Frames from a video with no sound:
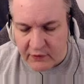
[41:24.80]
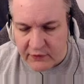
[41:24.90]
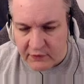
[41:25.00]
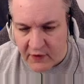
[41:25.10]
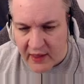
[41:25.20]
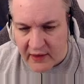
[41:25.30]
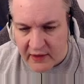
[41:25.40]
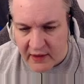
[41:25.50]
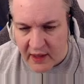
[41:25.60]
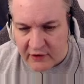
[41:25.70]
Violet
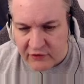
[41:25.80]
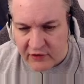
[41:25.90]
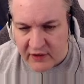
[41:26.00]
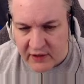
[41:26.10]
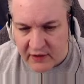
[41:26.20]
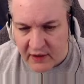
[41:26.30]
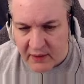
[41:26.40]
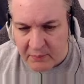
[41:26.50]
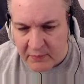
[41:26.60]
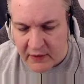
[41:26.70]
actually
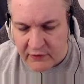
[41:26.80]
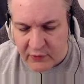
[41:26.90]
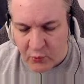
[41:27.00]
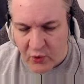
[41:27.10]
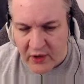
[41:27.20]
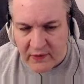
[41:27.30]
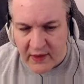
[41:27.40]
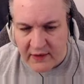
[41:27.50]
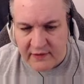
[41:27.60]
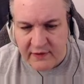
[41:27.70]
is the one
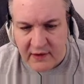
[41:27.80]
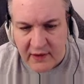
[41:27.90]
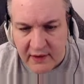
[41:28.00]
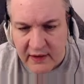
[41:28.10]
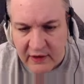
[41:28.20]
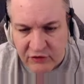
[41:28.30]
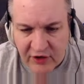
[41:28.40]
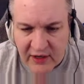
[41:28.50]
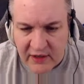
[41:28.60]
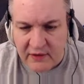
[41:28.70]
that
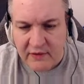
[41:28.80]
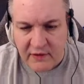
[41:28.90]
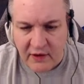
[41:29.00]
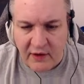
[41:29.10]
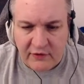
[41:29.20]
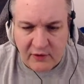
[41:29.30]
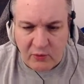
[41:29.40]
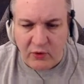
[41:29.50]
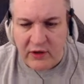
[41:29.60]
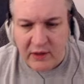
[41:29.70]
enchanted Sir
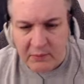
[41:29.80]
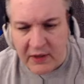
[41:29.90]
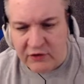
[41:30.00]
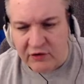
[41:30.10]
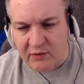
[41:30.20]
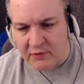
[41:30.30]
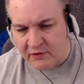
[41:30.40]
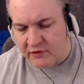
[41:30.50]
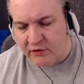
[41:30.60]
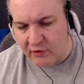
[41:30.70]
William and turned him
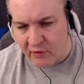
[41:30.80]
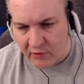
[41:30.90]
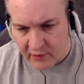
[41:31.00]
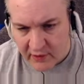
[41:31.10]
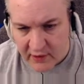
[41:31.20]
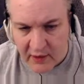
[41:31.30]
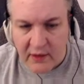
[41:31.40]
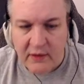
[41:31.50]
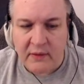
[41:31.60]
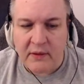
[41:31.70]
into a unicorn.
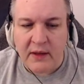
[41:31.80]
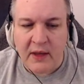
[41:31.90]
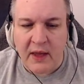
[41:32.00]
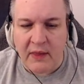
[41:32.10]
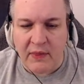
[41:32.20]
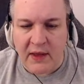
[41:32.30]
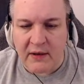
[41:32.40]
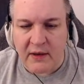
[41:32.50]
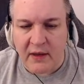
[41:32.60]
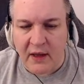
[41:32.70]
And
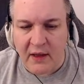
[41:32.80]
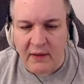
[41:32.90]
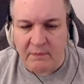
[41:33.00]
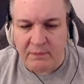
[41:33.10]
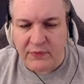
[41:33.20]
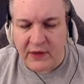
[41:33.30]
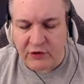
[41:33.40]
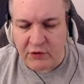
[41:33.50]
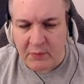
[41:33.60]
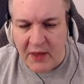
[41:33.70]
then they
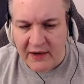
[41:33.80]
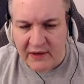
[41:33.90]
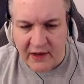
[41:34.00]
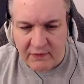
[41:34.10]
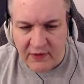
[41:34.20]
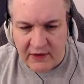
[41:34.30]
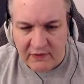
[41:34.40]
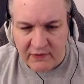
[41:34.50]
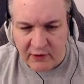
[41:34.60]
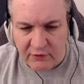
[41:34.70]
told the Black Knight that
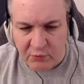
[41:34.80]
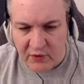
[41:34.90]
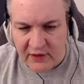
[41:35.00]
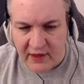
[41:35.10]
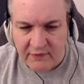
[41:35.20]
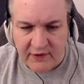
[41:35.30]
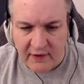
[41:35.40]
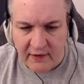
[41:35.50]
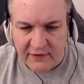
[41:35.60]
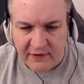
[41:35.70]
there's one left,
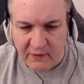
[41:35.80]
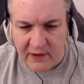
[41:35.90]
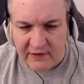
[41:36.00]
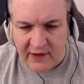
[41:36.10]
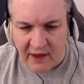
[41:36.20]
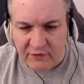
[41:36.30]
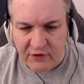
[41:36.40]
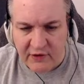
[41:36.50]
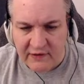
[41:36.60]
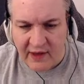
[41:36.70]
and so he's
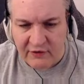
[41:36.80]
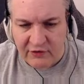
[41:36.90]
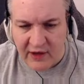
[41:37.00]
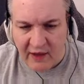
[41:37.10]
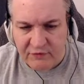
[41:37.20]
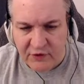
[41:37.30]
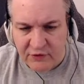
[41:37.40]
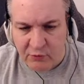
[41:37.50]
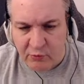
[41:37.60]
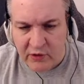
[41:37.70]
actually after
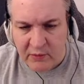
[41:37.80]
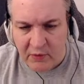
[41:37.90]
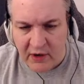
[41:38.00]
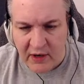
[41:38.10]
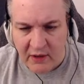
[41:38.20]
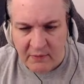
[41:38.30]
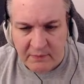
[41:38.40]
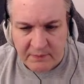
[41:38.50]
Sir William right now.